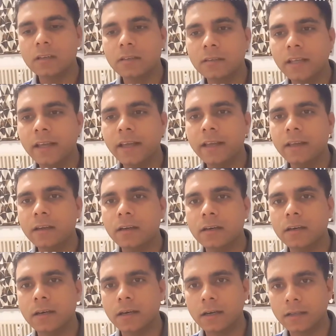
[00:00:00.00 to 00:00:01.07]
they
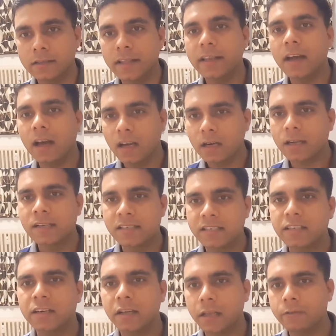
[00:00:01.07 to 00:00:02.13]
are
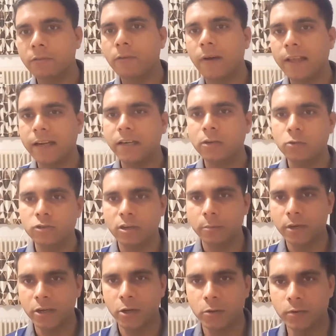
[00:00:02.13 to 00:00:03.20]
considered equivalent to
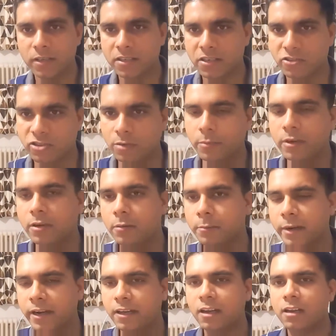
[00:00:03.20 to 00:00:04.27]
German university. German
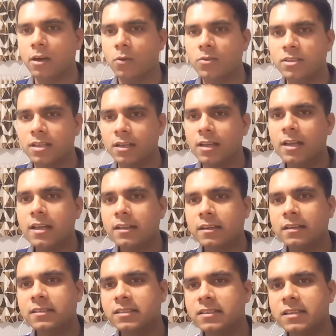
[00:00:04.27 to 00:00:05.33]
medical council
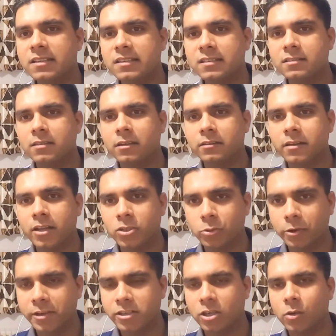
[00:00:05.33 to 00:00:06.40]
considers the
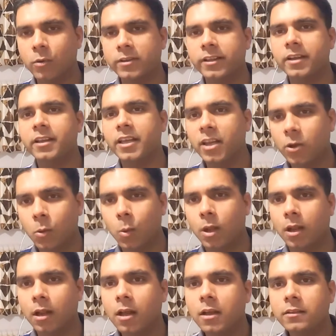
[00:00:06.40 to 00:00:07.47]
education over there
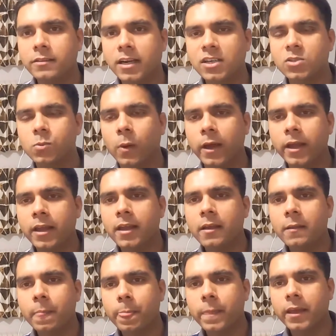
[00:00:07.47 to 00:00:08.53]
equal. That's why
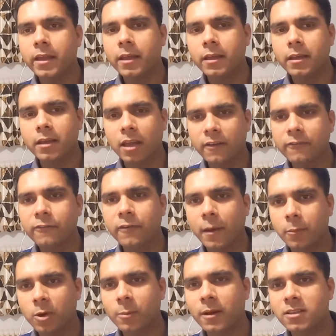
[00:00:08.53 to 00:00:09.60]
they give
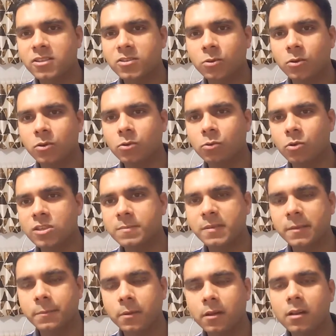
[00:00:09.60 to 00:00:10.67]
Approbation to those
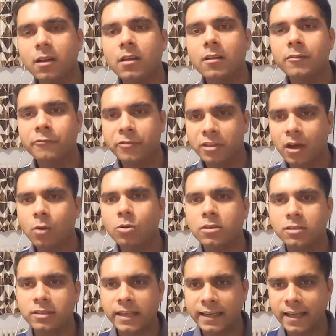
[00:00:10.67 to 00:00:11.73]
people
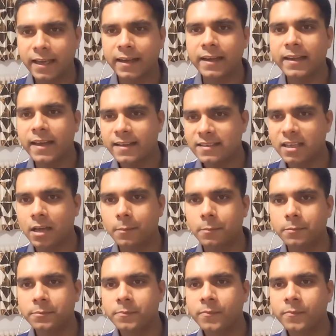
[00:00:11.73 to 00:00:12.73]
without taking any exam.